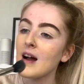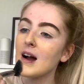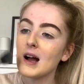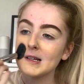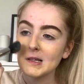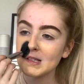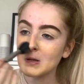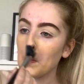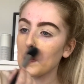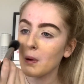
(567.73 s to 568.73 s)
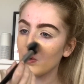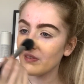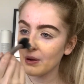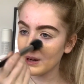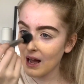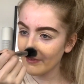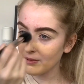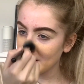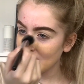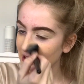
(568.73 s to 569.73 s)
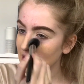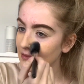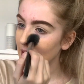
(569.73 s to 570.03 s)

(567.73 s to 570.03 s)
I just don't know if I would have the patience for